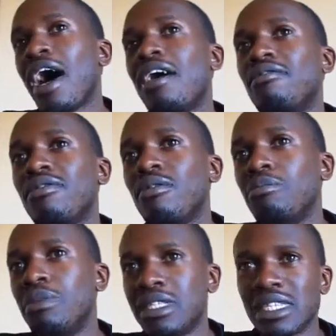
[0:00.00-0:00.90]
have
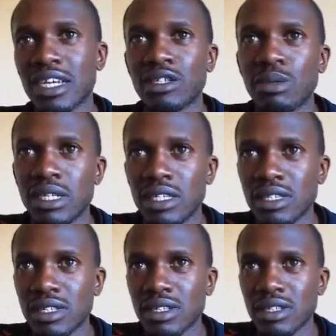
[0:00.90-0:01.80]
business
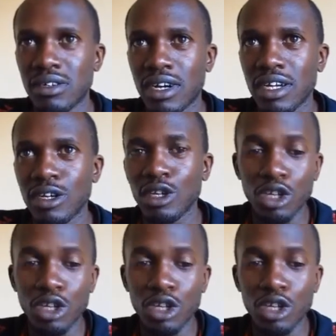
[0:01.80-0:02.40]
expertise, right?